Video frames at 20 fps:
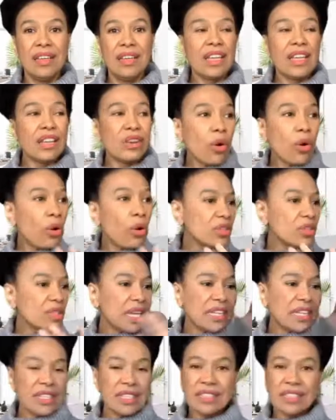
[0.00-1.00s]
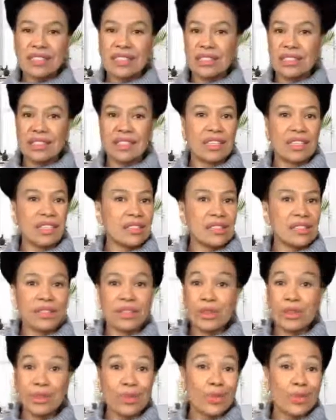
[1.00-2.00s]
And all that energy that is
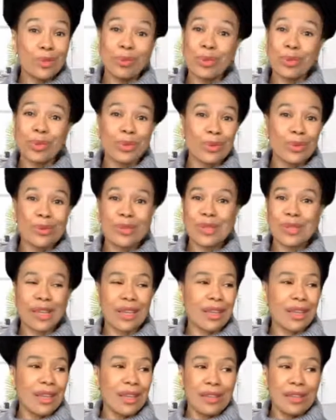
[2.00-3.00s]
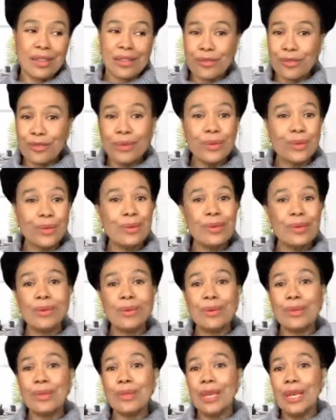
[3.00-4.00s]
used to produce the
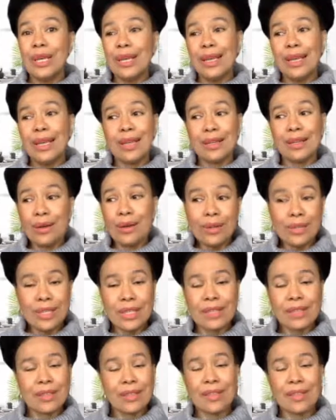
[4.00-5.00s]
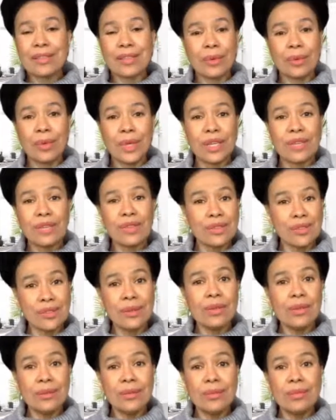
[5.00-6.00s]
food and all the things that we
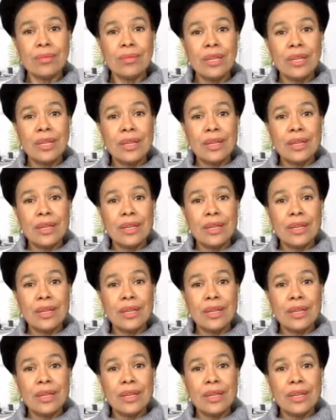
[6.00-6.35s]
consume